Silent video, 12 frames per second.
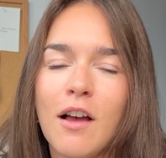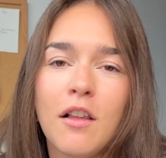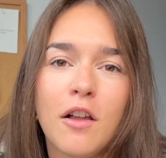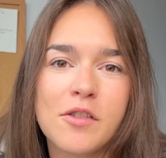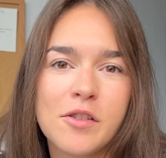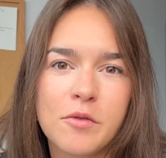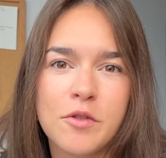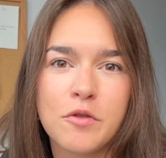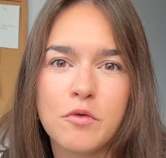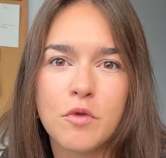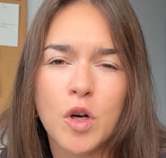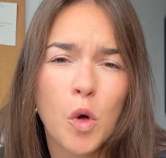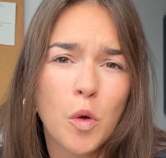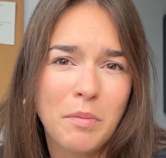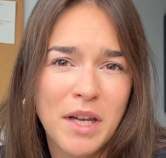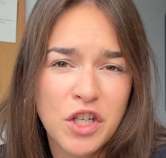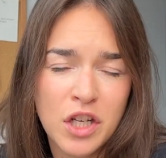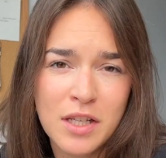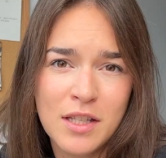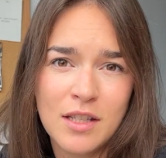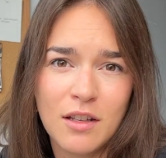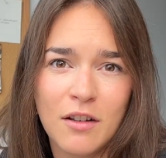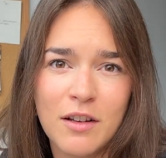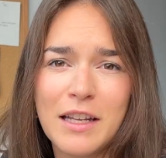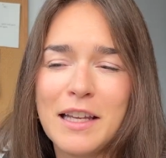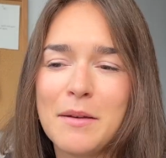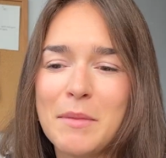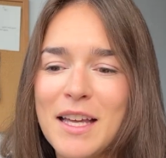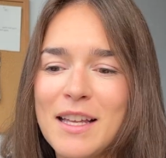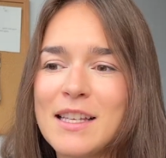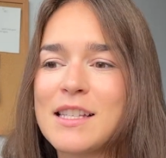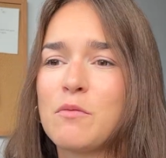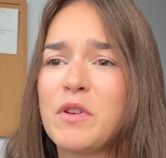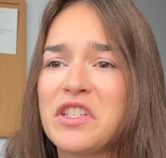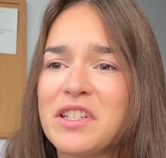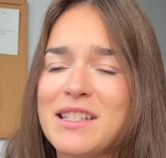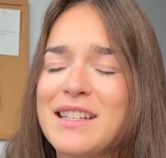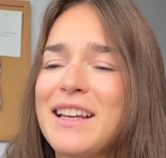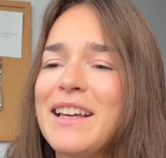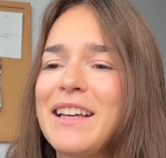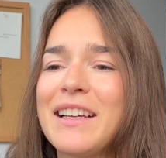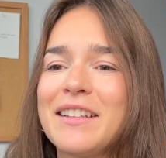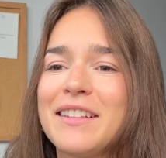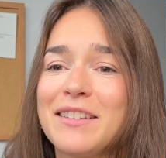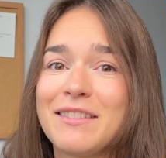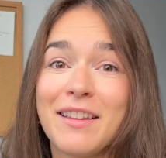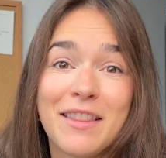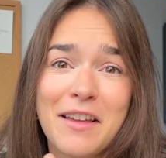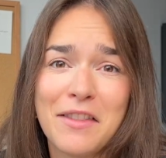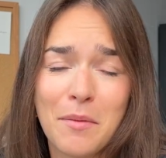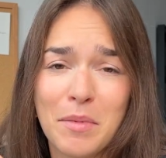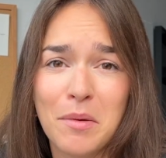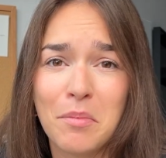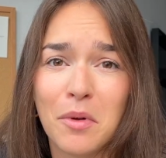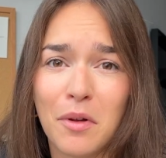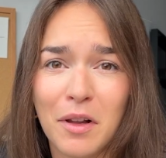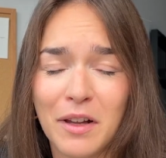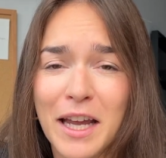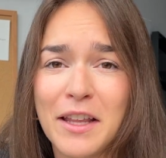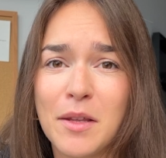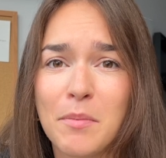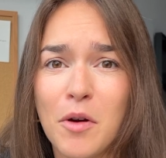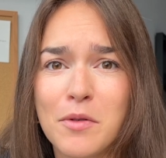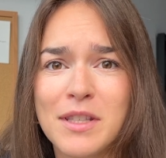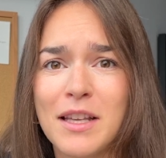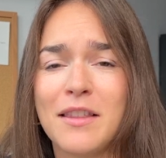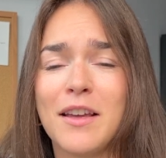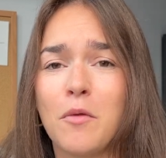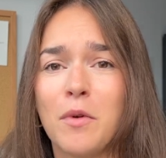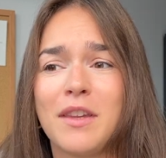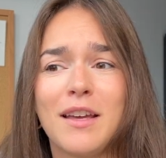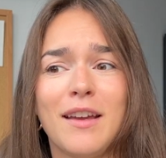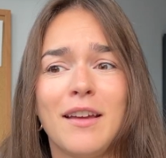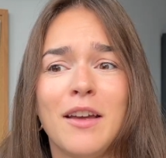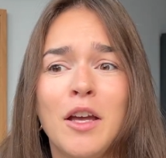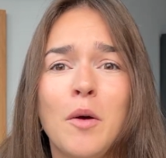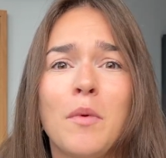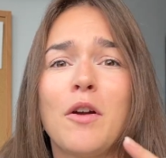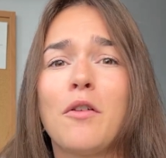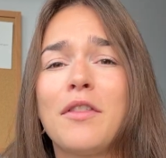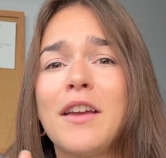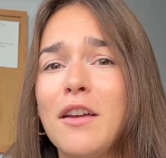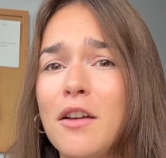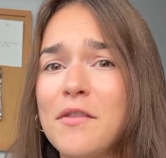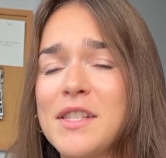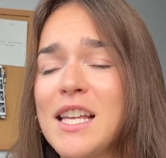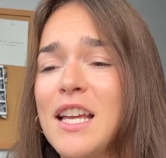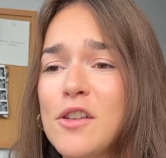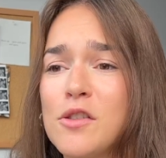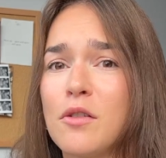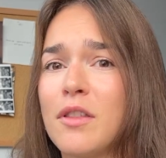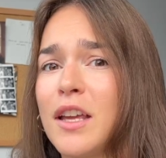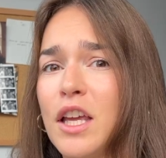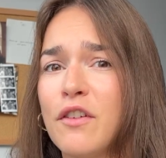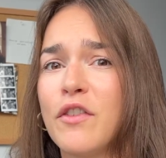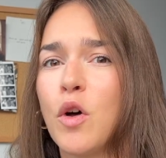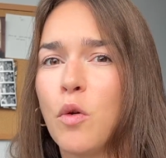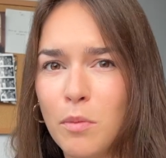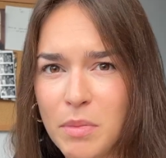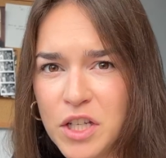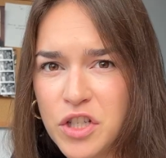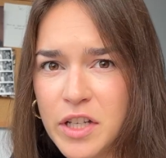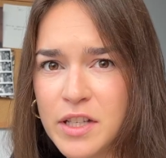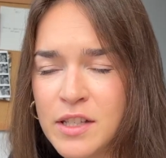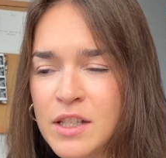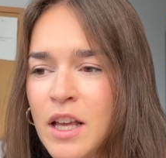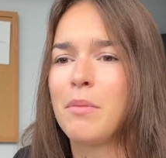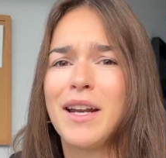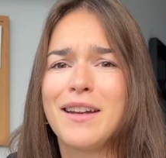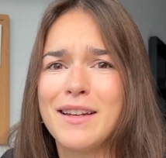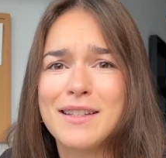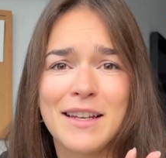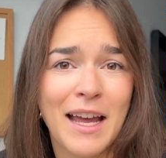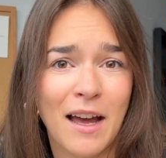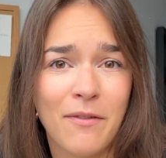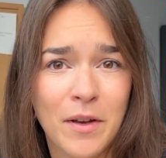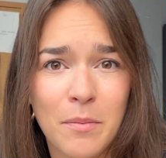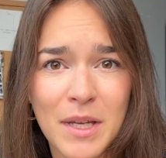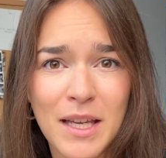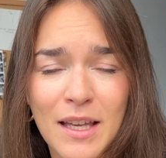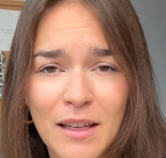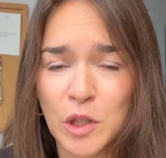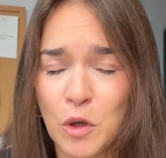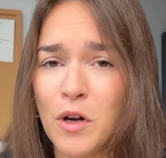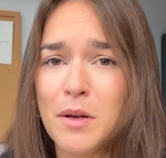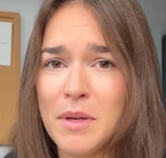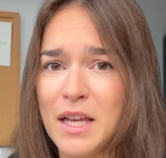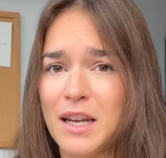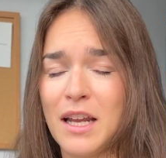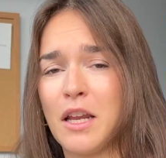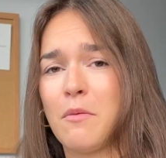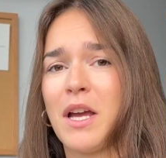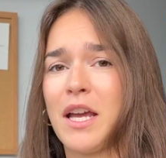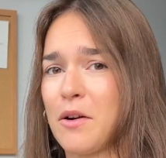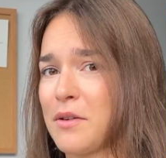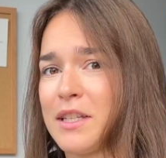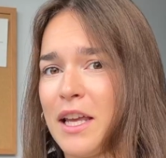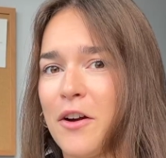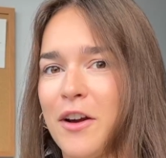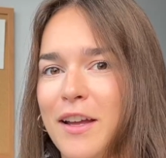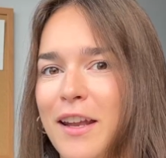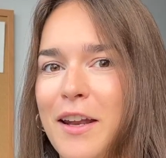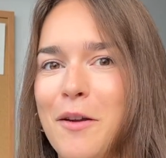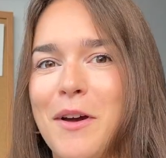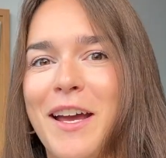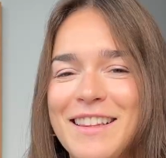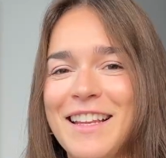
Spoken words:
I'll also do cold pitches on emails, which is like the thing that people hate the most. They think when they're thinking of sales, they're thinking of cold pitches, but it doesn't have to be creepy in any way or scary in any way.